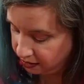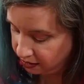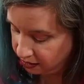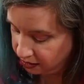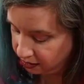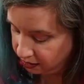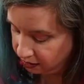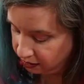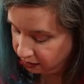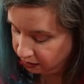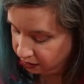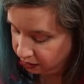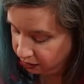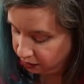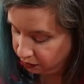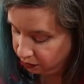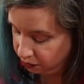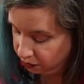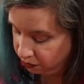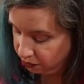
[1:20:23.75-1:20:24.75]
Two points for two.
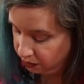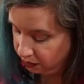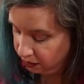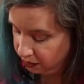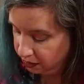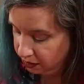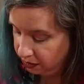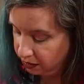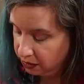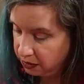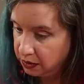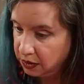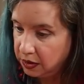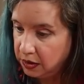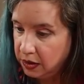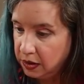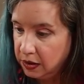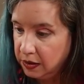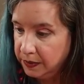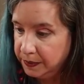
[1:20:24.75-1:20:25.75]
that. Two.
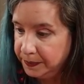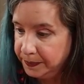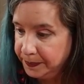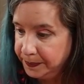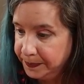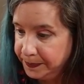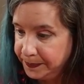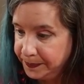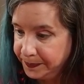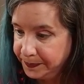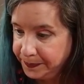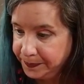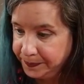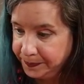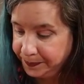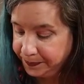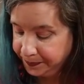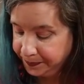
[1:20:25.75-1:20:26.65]
Okay, then the